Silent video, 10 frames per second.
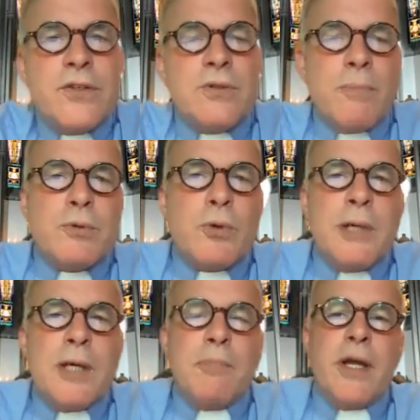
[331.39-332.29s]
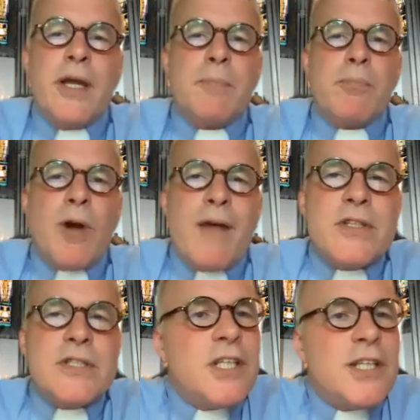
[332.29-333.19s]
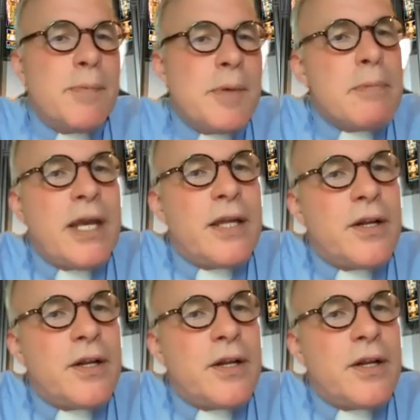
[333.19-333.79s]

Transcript: trips were being planned, profits needed to be made,